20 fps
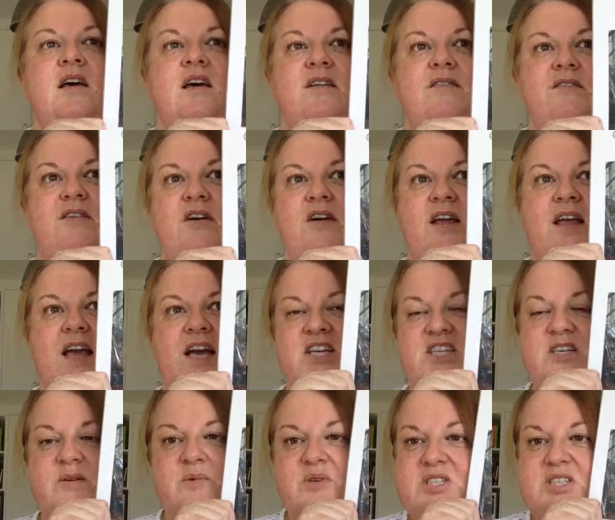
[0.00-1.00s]

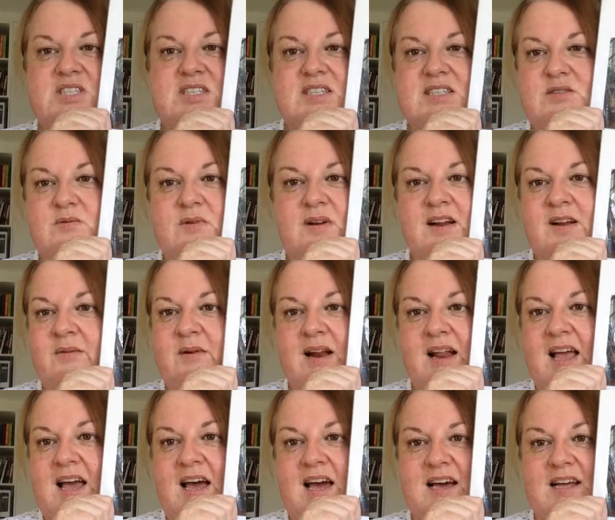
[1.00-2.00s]
variegation, which is just really, really
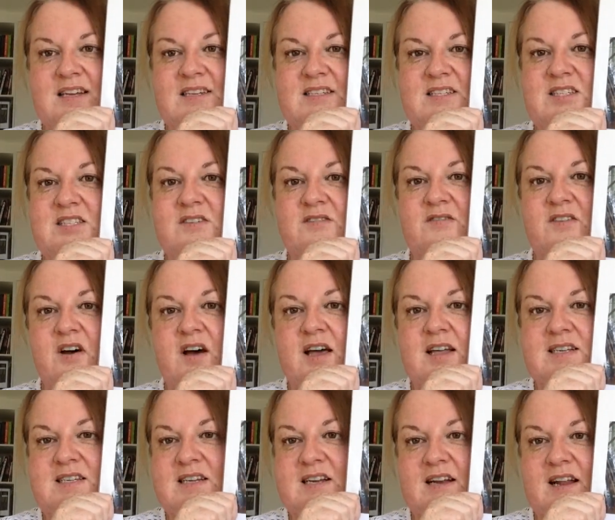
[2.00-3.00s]
hard to
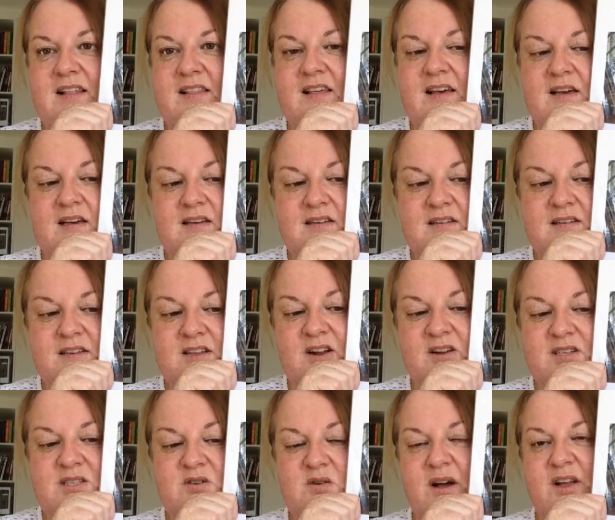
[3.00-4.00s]
find in another,
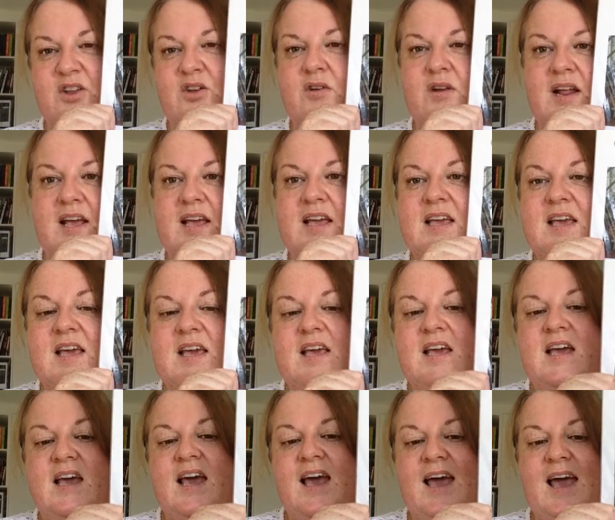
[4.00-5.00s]
it's quite unique.
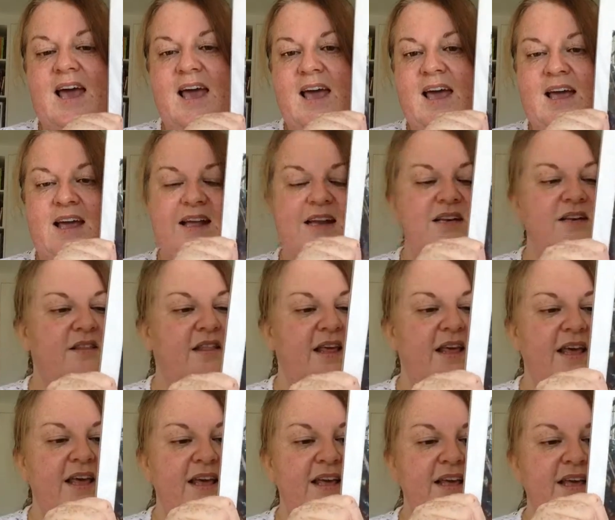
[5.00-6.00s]
And
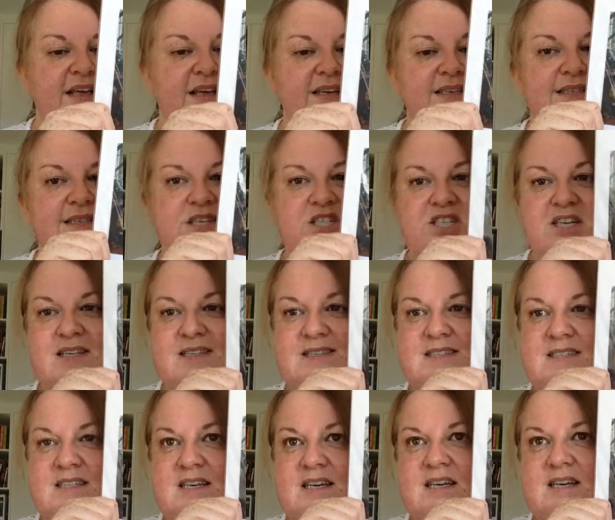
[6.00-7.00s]
the
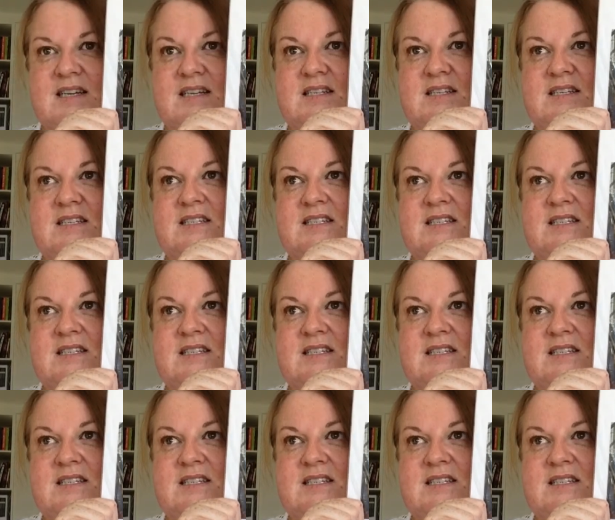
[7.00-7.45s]
suggested,